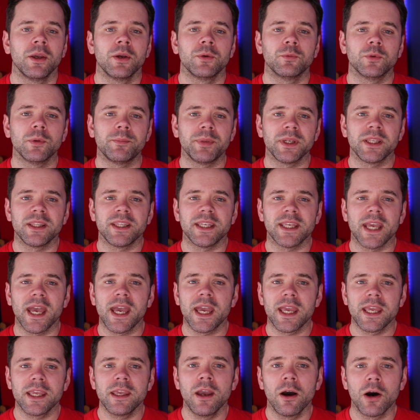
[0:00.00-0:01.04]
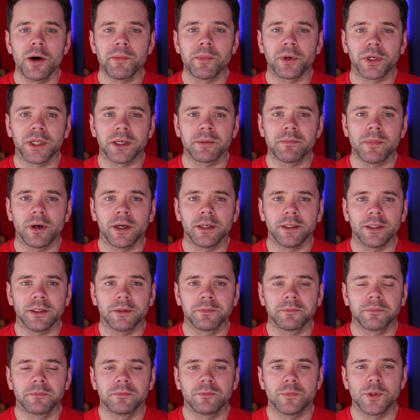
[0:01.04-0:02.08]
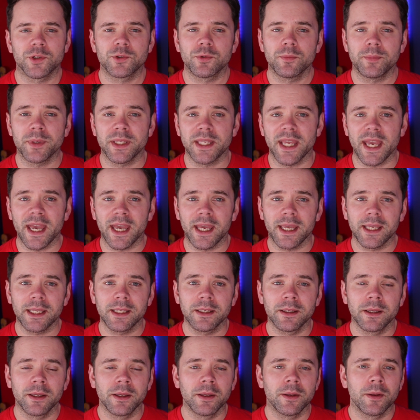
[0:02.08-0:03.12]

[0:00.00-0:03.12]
would be the A harmonic minor, which would be A,